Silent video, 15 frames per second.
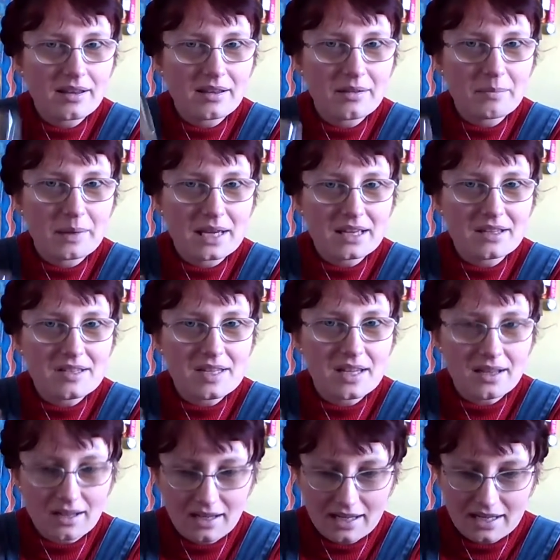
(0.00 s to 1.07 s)
make a
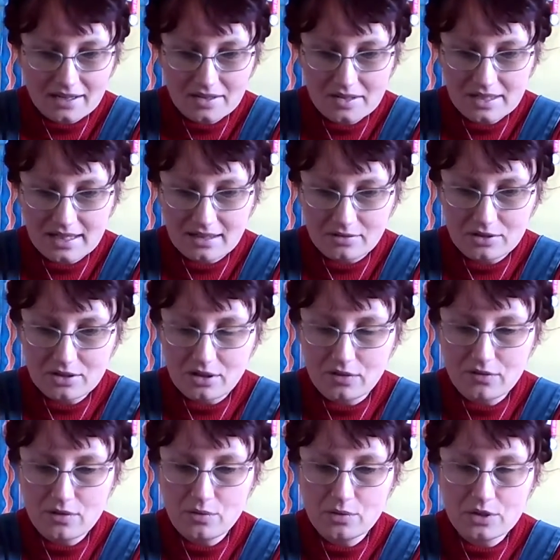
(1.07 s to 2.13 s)
tinklier sound. So if
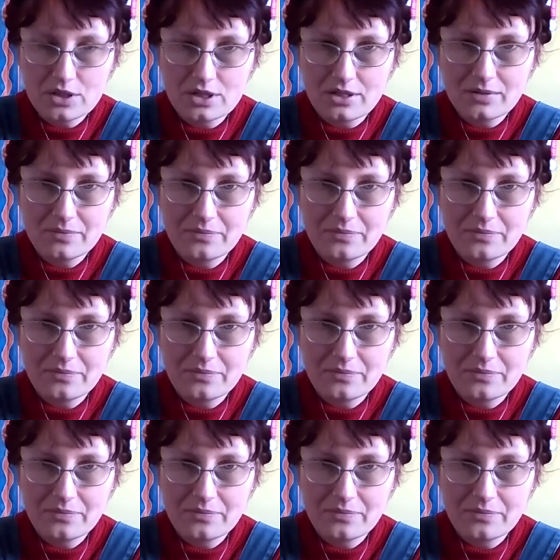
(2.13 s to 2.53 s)
you want to